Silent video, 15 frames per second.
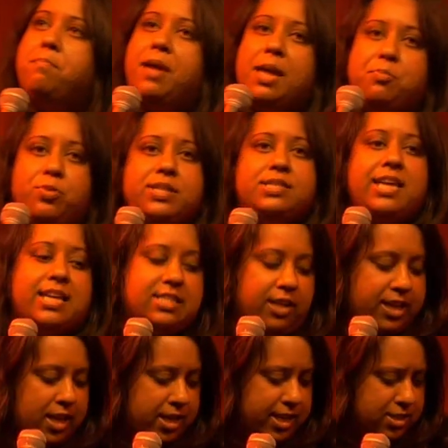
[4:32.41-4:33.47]
maybe we send
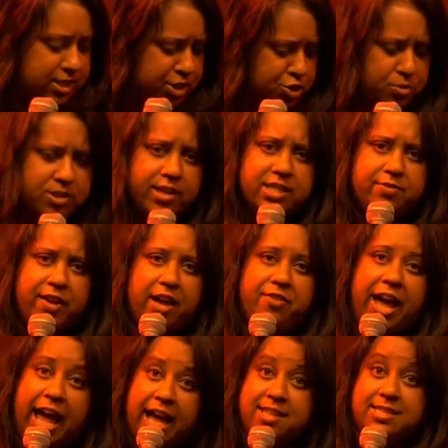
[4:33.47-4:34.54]
like an industrial-sized vat of
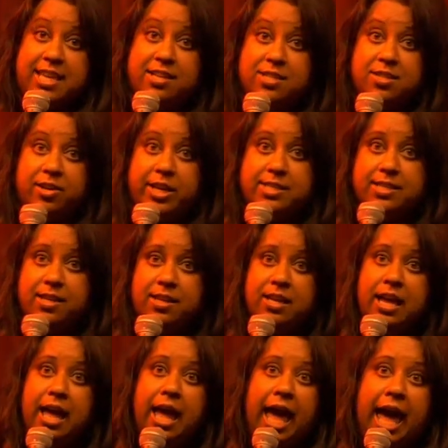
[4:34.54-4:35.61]
hand sanitizer,
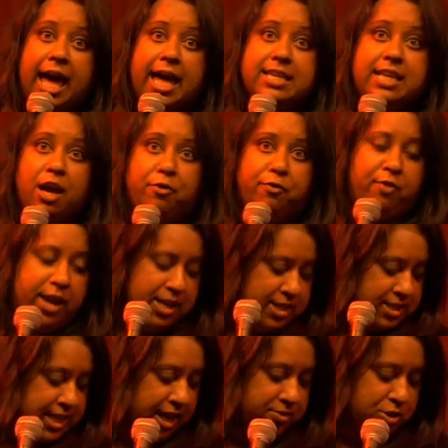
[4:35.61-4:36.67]
and our
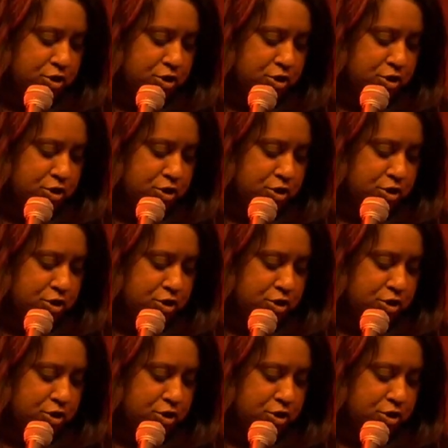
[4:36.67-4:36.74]
friend and the